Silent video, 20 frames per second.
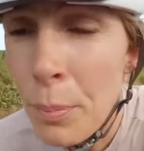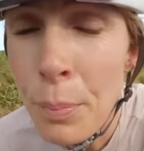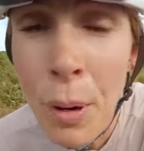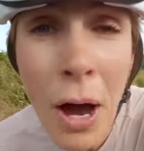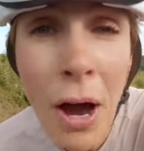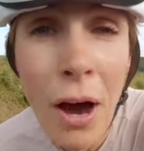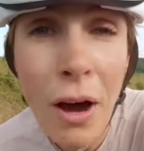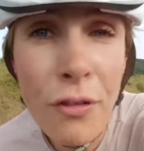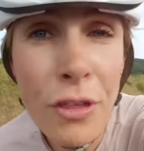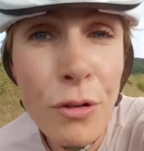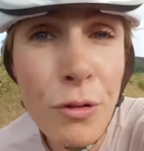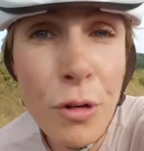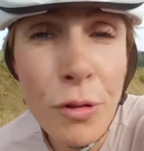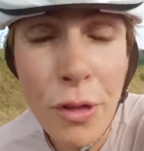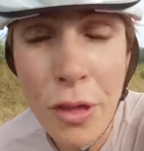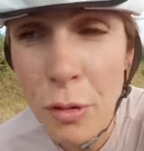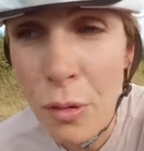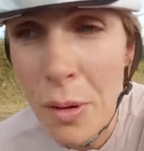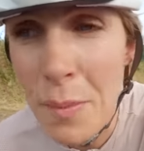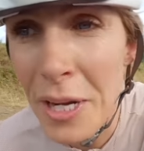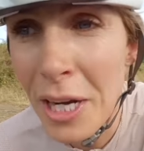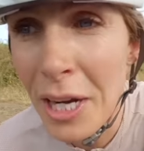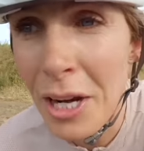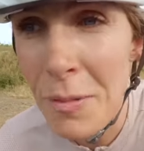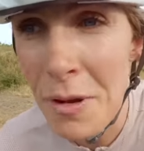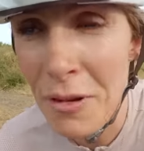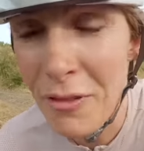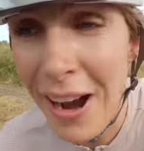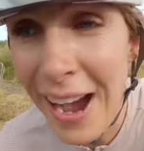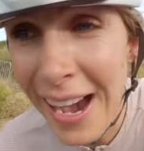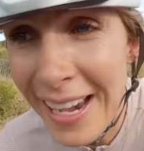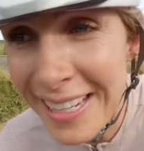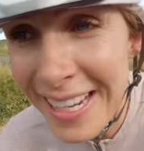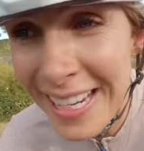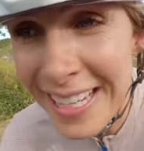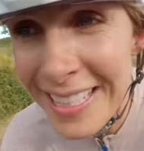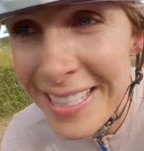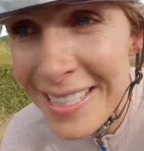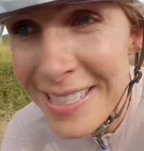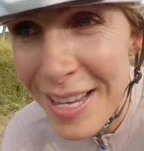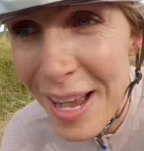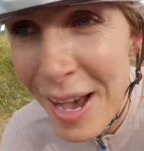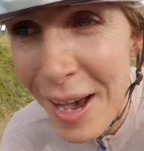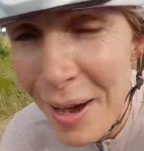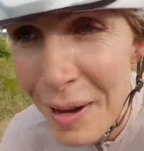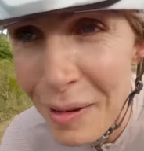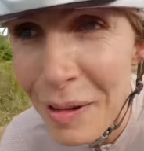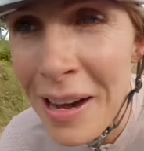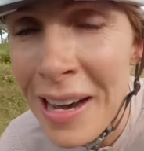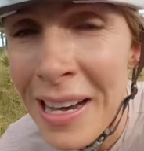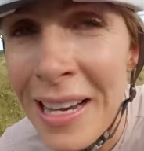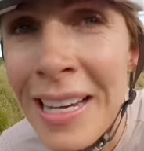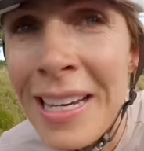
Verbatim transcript: part of the route that the women are going to be riding. So